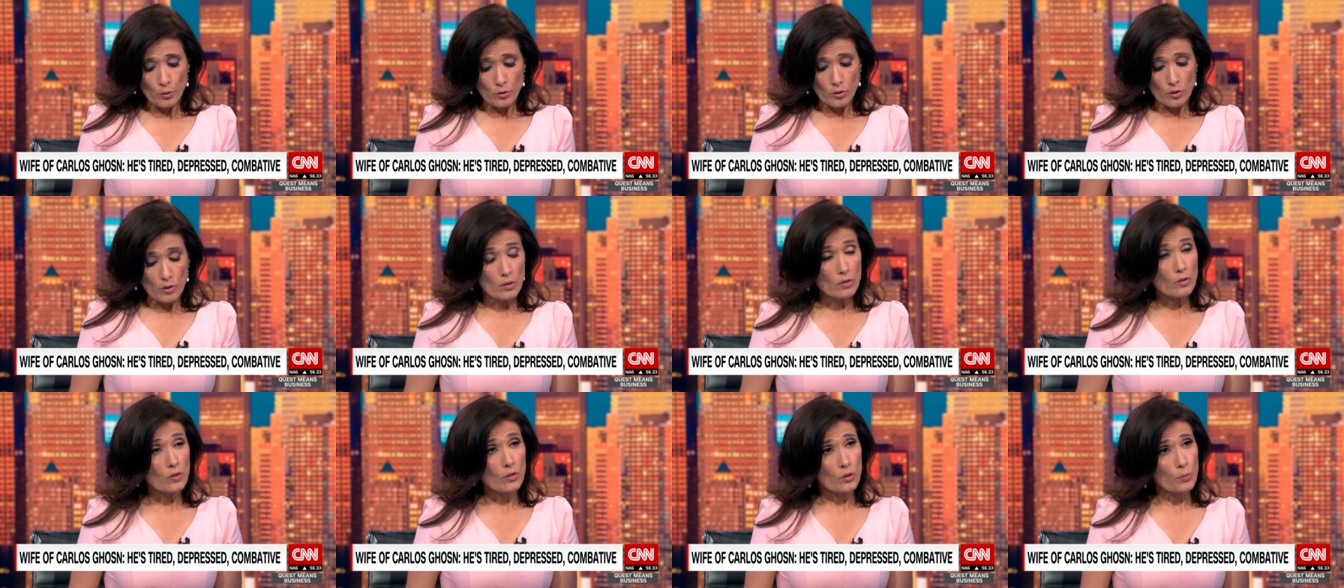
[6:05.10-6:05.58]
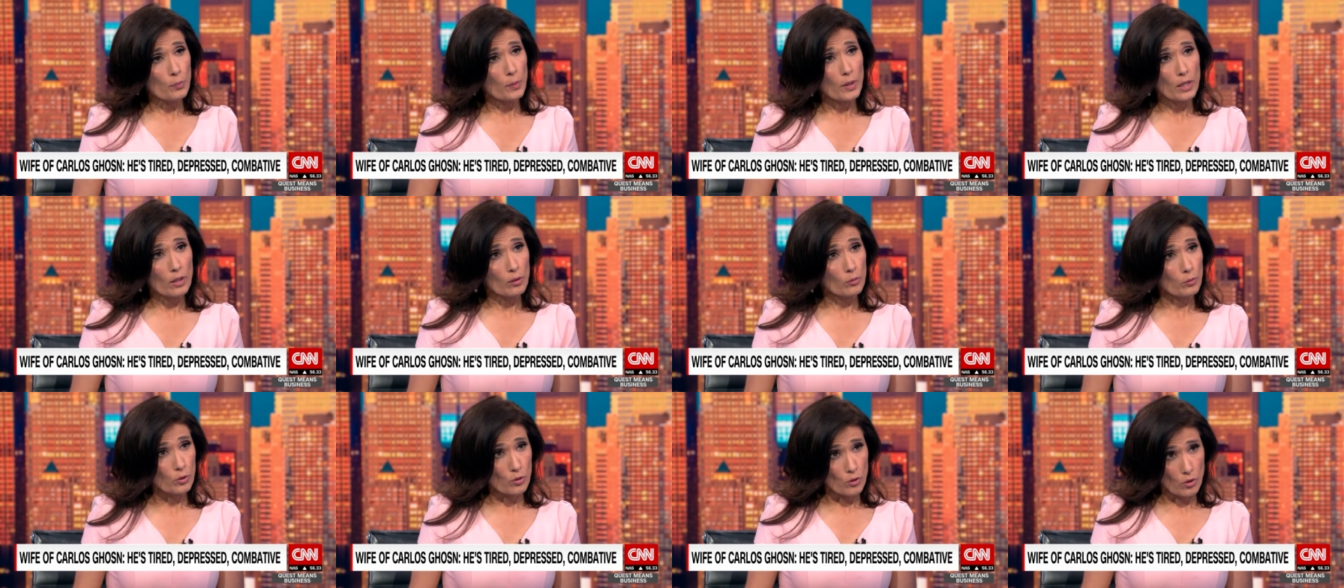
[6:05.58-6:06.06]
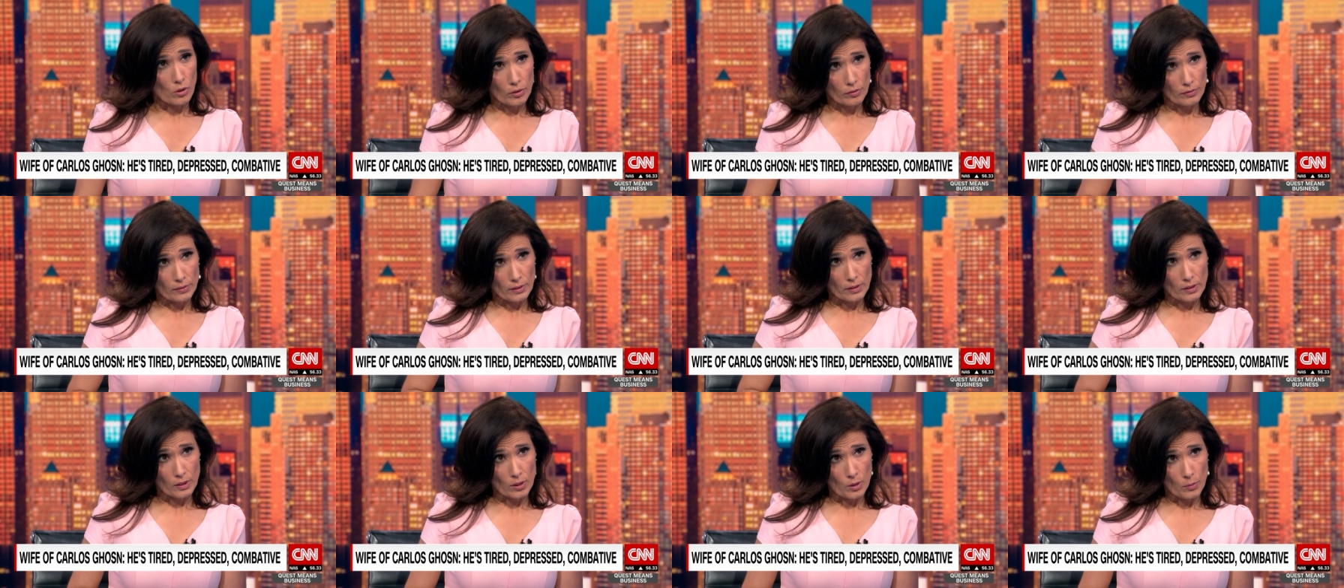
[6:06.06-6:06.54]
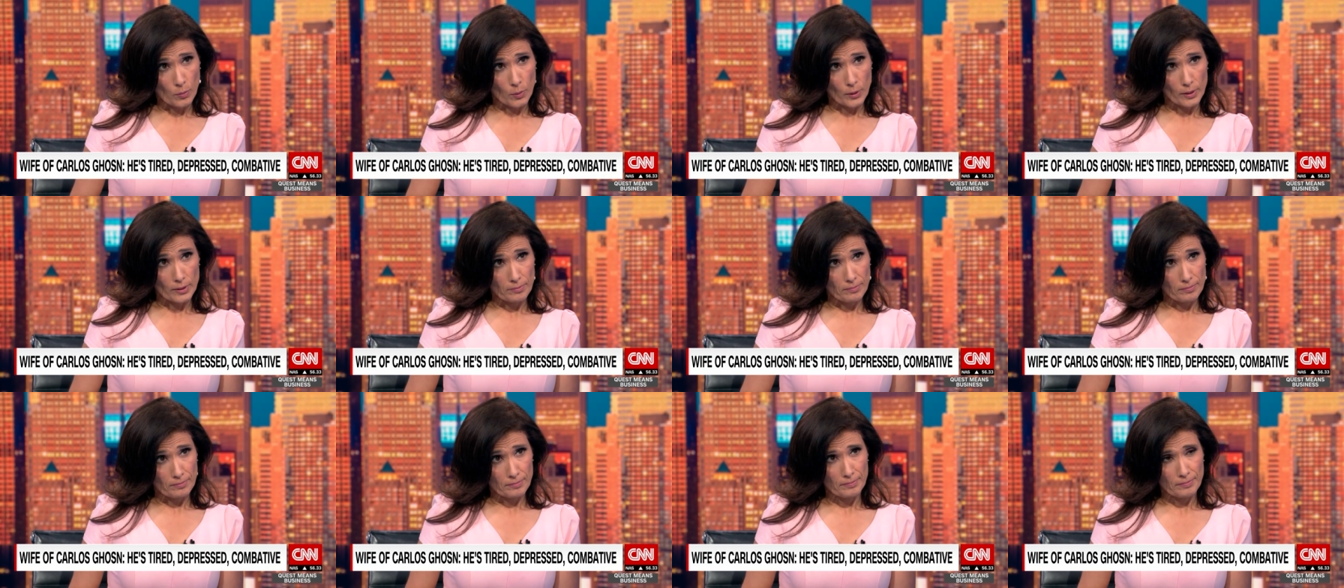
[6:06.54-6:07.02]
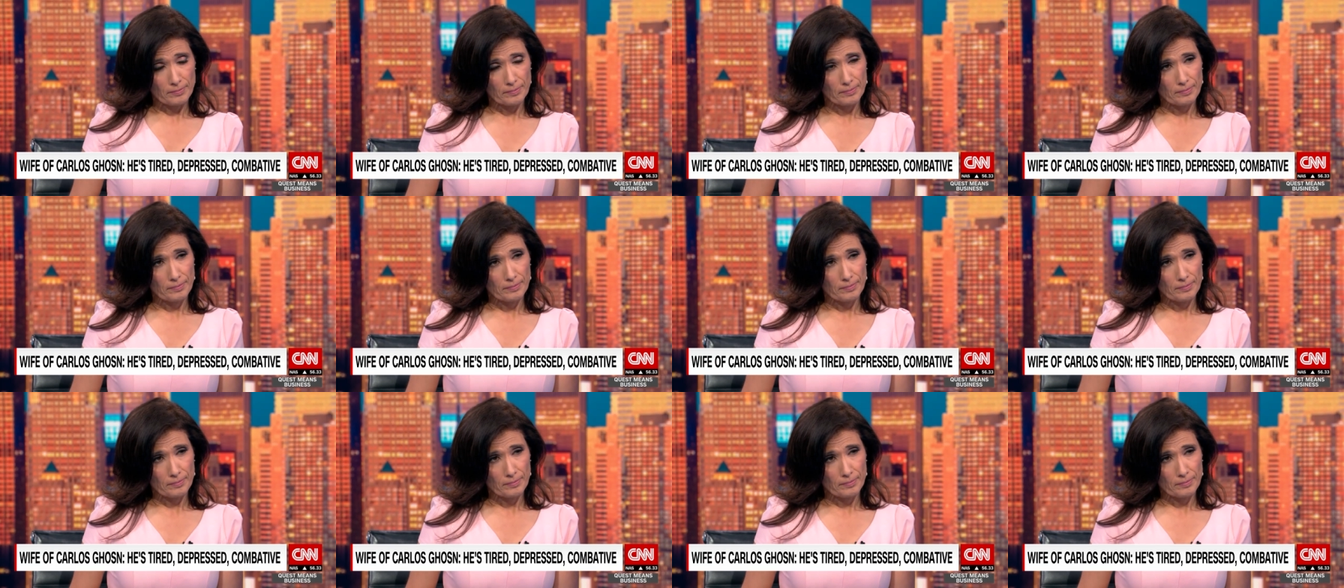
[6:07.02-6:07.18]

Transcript: do you see this being resolved at this point?